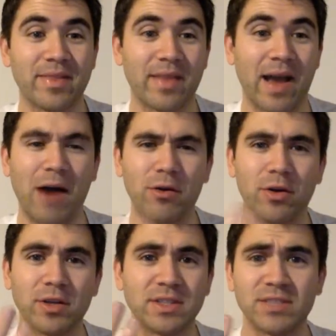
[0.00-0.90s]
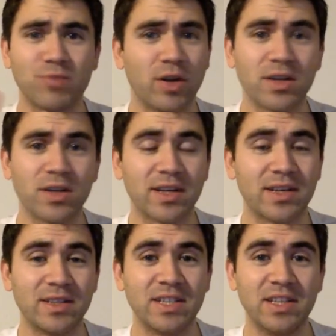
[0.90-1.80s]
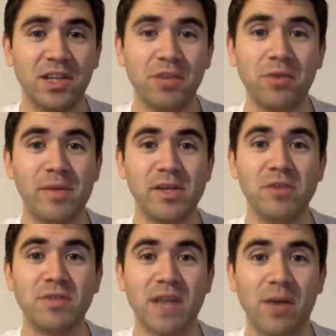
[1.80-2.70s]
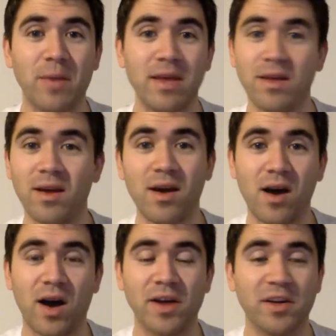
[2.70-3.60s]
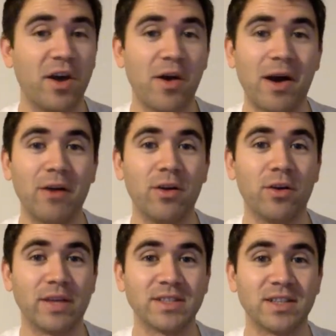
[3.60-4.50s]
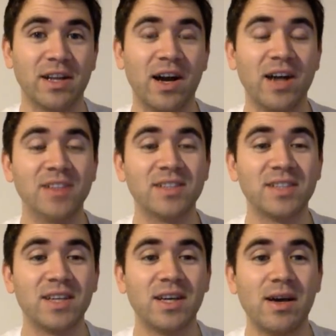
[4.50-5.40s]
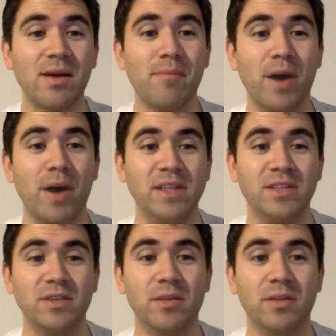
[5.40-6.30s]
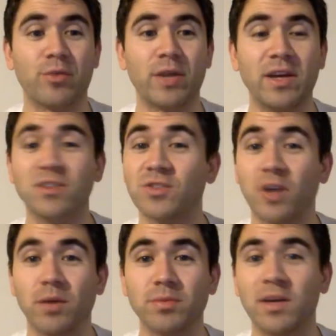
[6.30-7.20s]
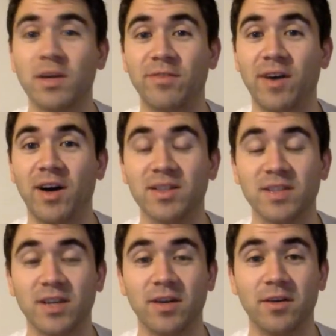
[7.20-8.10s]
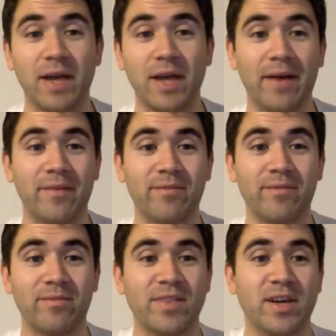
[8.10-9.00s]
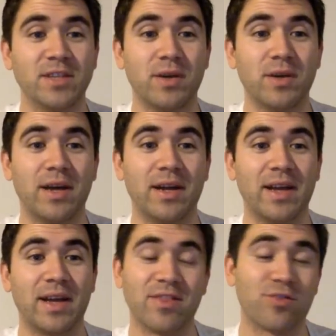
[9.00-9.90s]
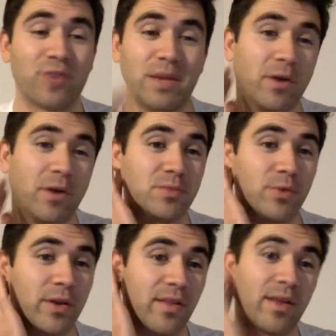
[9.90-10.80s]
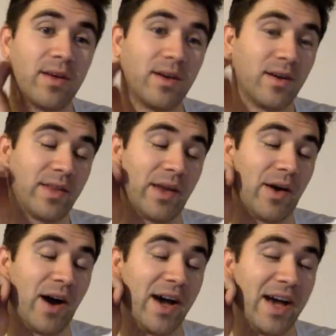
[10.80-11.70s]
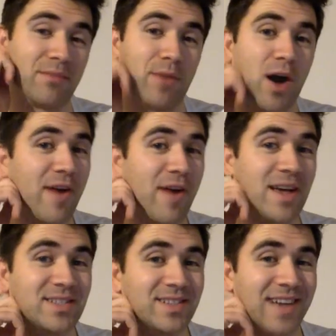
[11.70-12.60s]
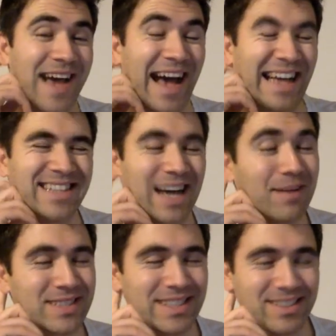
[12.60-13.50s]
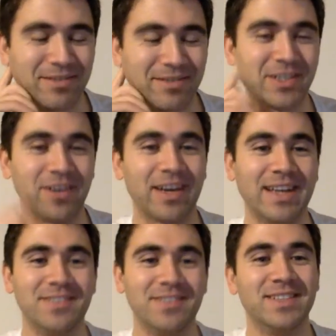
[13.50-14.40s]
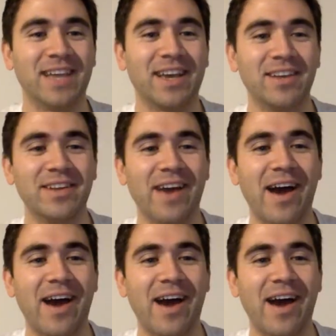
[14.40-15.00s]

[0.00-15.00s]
How long is this run going to continue? I mean, you tell me. I don't know how long that's going to last, but he's doing a pretty good job so far. So yeah, nice one. And again, 3 bonus points. I had Mahrez as captain, which I'll get to in a second.